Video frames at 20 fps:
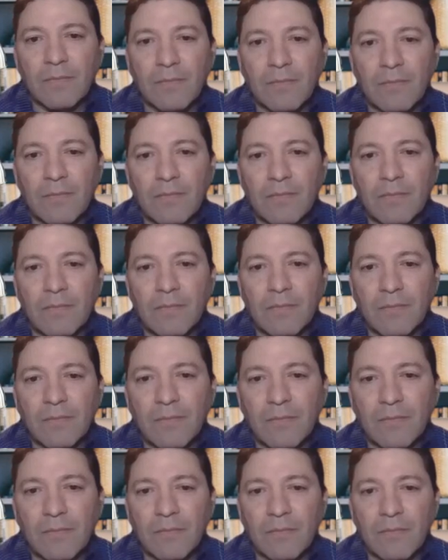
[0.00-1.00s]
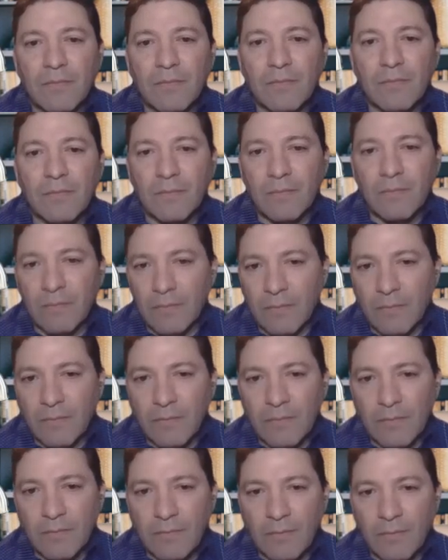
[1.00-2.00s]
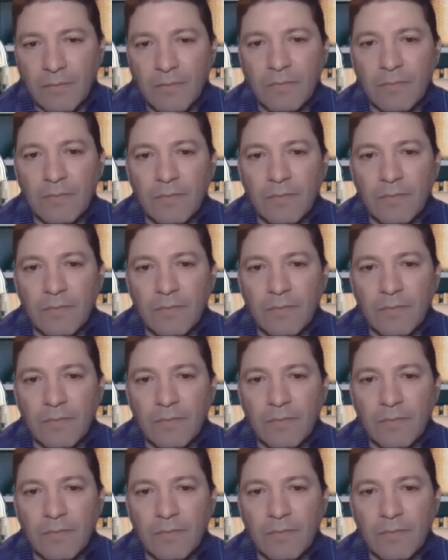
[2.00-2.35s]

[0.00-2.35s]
(not speaking)